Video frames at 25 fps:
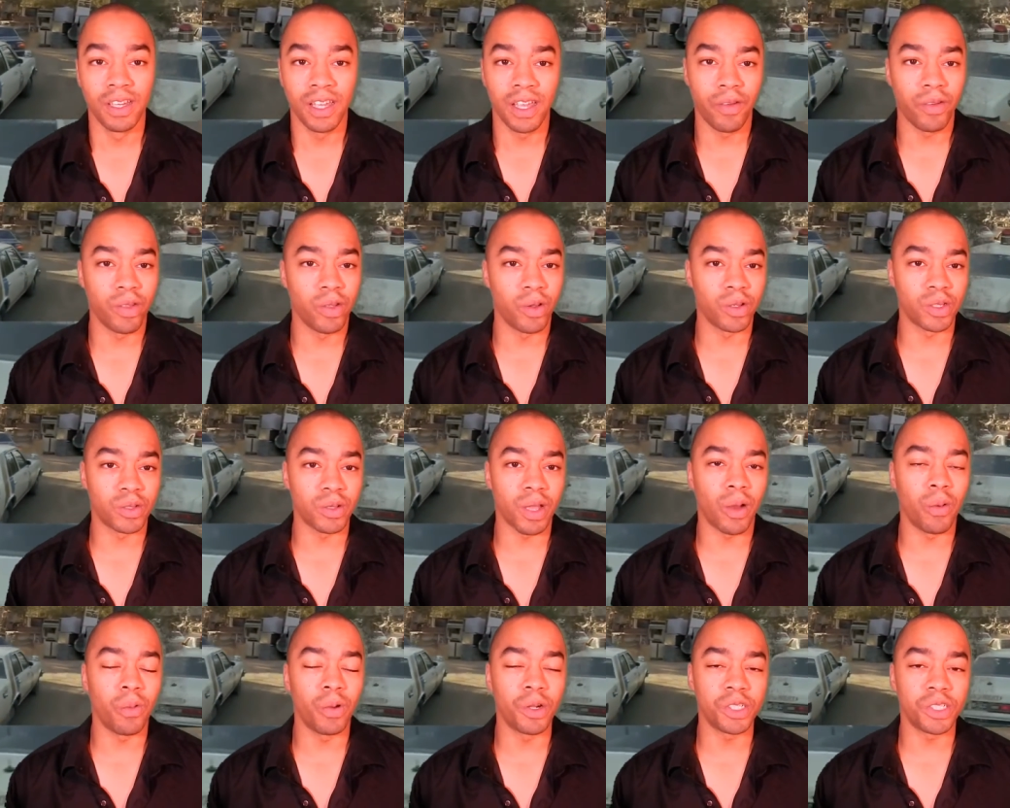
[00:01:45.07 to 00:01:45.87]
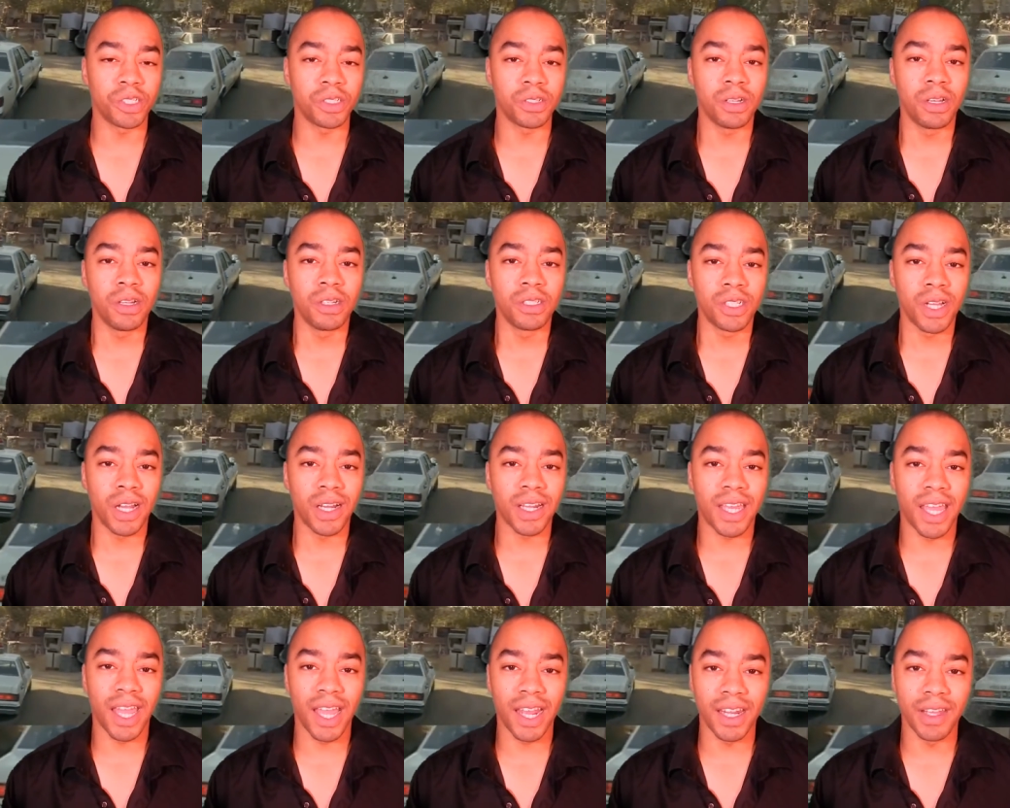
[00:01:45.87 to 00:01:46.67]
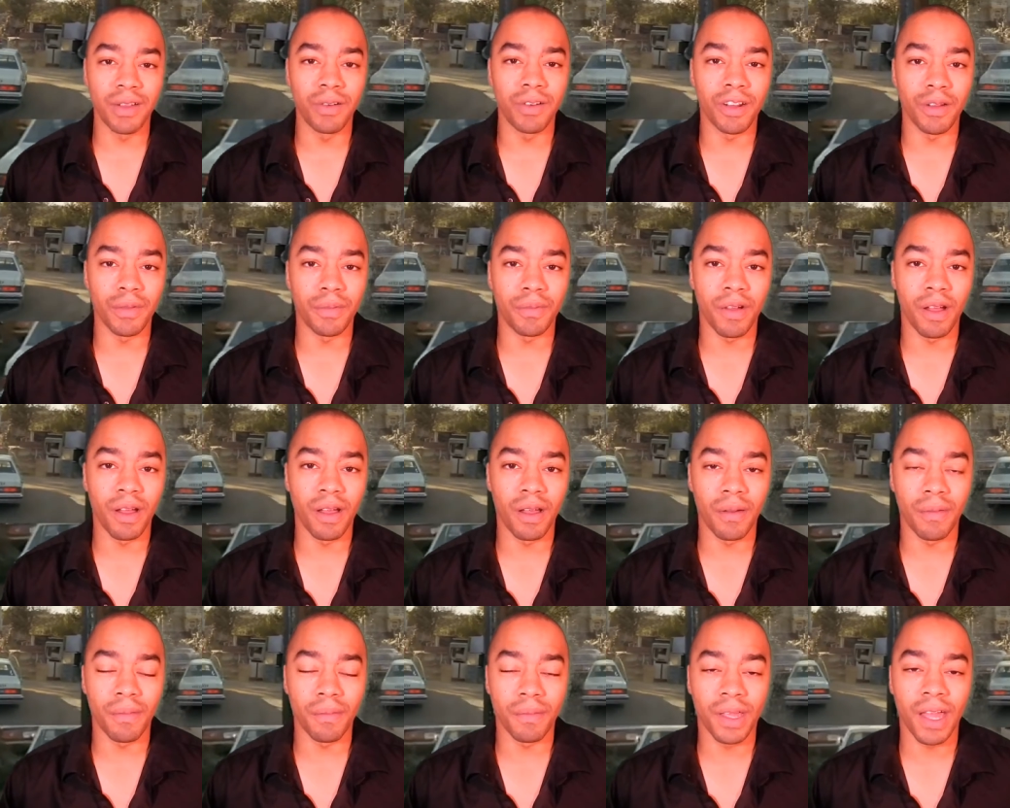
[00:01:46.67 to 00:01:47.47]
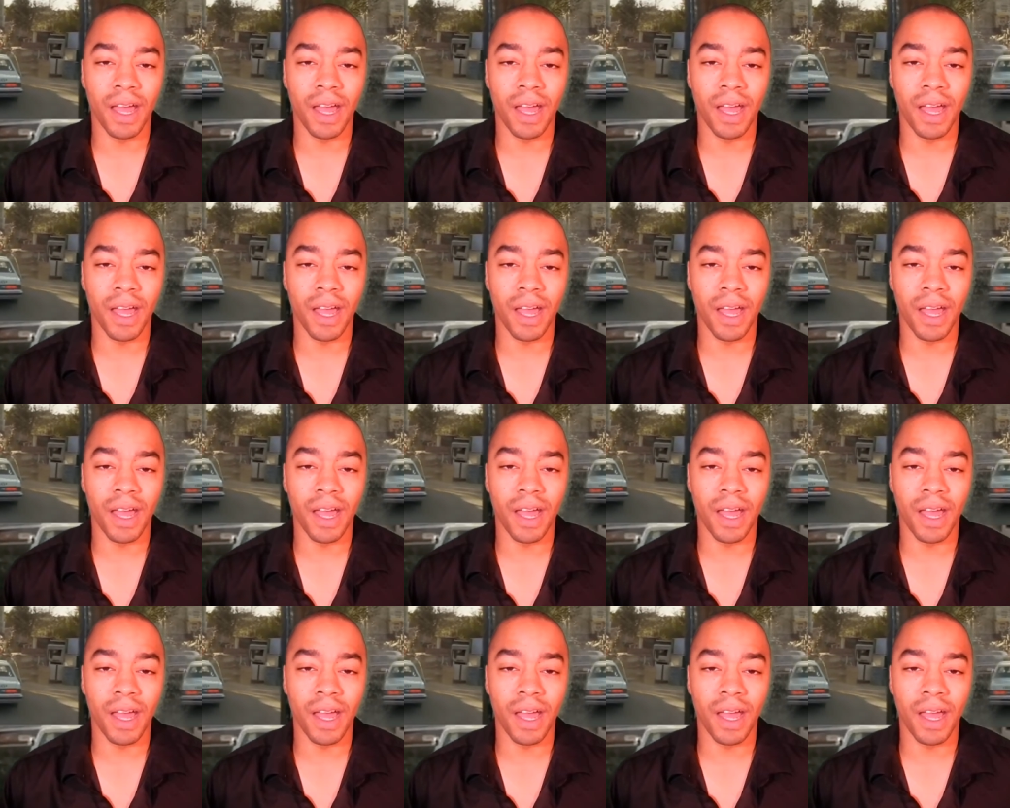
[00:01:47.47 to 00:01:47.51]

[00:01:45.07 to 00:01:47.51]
Even though I wish John Candy would have uh,